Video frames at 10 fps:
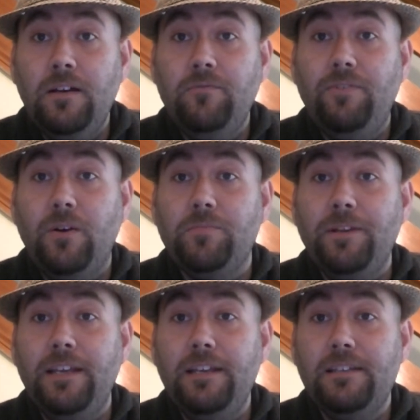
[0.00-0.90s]
Fell to my
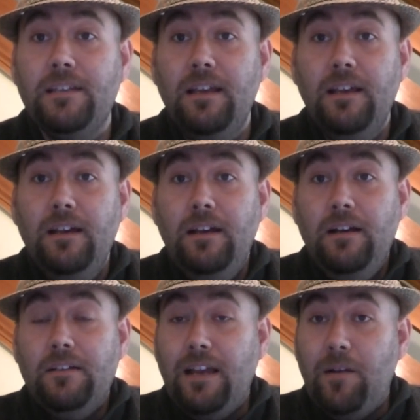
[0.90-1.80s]
knees.
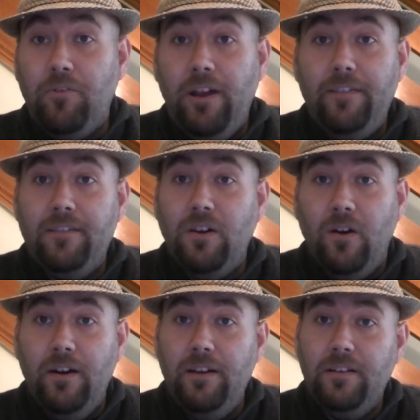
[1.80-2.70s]
I was out of breath,
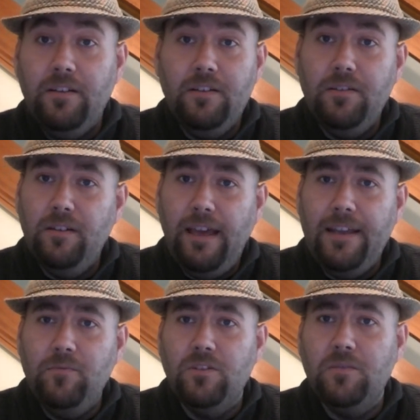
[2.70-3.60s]
tired,
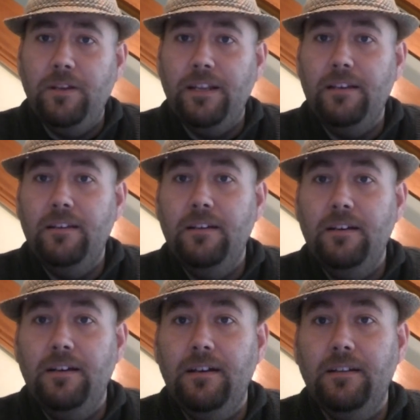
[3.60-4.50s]
head was spinning,
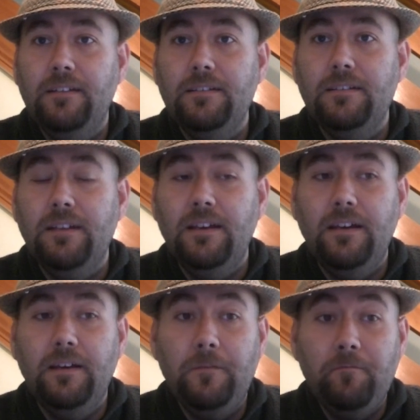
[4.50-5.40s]
and
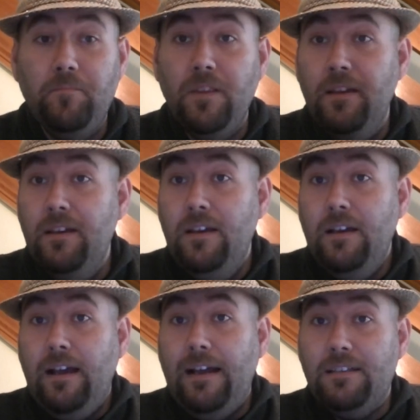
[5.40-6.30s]

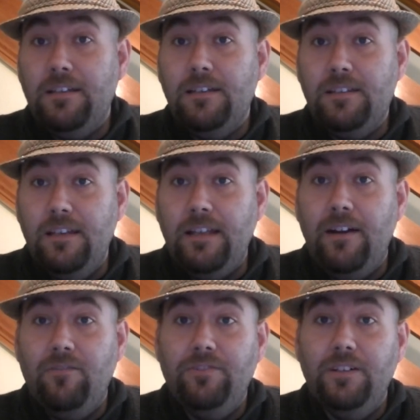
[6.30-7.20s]
had to sit
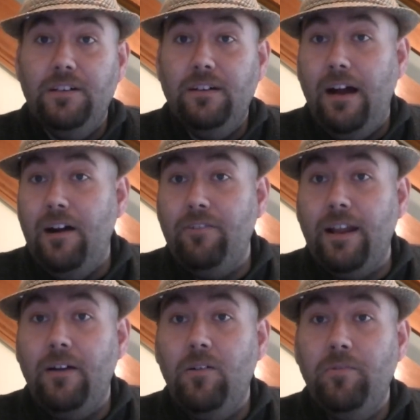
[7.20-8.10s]
down for half an
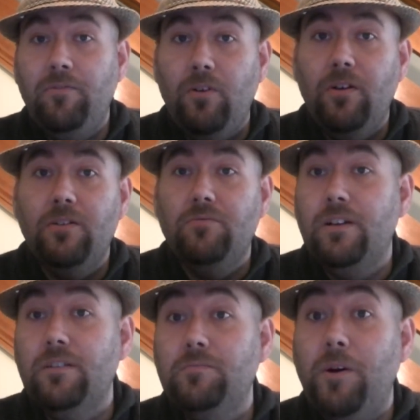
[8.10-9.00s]
hour before I could
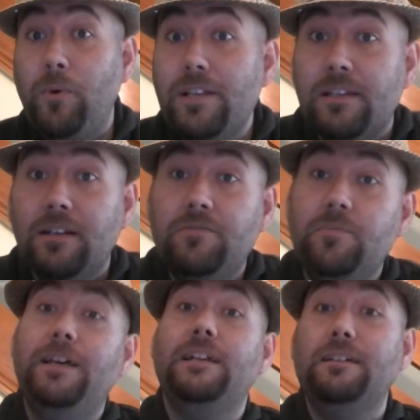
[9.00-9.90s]
recover my wits enough
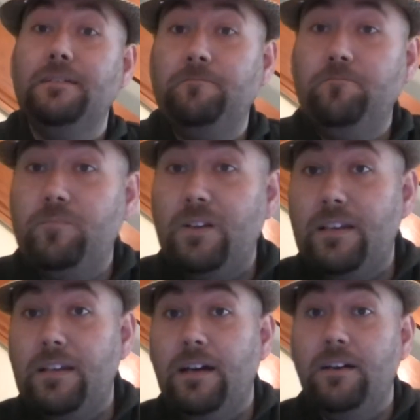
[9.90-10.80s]
to be able
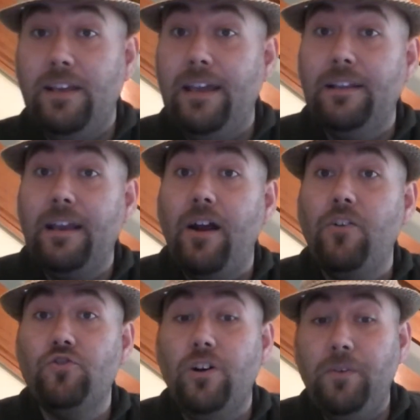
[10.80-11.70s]
to get in the car
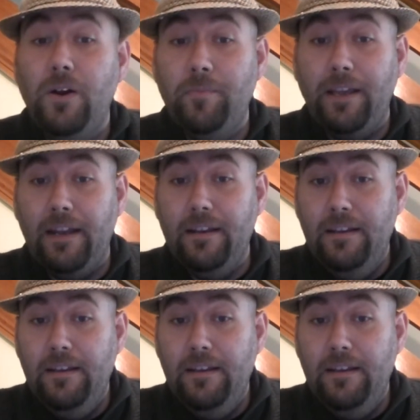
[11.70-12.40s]
and drive home again.